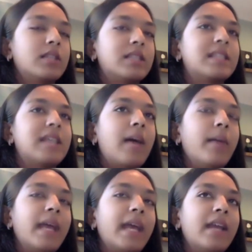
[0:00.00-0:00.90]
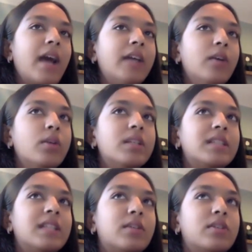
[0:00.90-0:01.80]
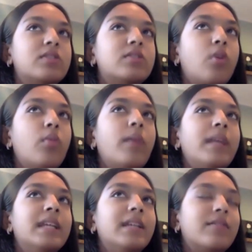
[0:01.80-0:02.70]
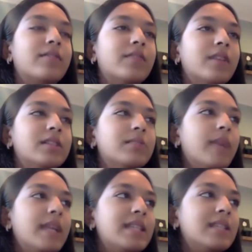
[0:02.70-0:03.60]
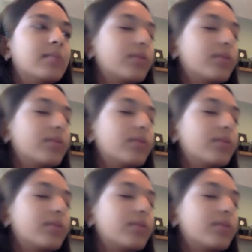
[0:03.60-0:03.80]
to STEM. And I noticed that there's so many different fields in medicine.